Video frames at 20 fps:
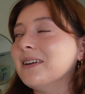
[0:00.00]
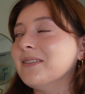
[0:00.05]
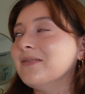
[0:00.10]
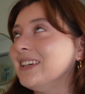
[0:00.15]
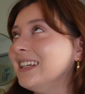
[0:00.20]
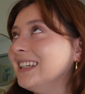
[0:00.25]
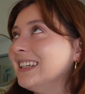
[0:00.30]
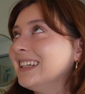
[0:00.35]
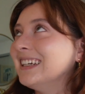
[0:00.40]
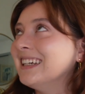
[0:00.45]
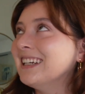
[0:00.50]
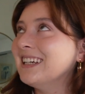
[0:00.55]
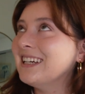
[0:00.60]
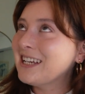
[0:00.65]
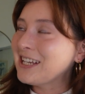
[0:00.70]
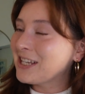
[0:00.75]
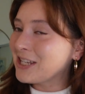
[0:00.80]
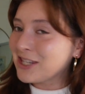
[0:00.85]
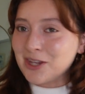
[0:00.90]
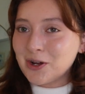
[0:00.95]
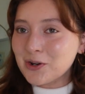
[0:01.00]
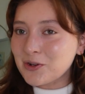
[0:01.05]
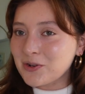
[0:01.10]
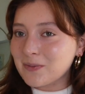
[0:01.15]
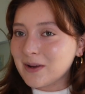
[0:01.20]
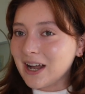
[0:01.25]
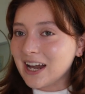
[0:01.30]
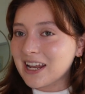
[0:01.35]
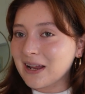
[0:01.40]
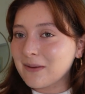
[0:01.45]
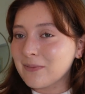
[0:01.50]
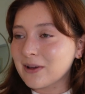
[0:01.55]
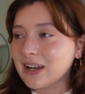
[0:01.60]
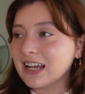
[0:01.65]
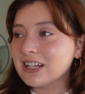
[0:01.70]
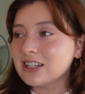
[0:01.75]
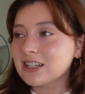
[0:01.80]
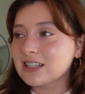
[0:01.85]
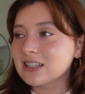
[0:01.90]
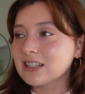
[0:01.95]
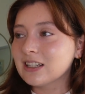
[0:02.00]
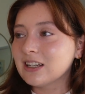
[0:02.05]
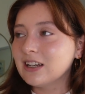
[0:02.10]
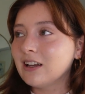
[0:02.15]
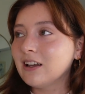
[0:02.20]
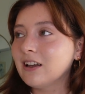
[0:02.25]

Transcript: I'm being so dramatic, but I just